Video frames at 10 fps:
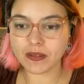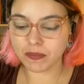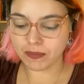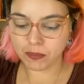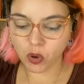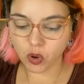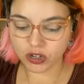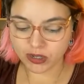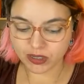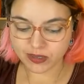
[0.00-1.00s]
more
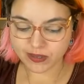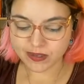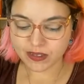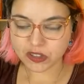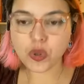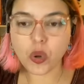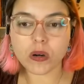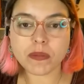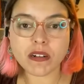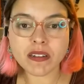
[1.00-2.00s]

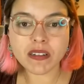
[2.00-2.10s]
normal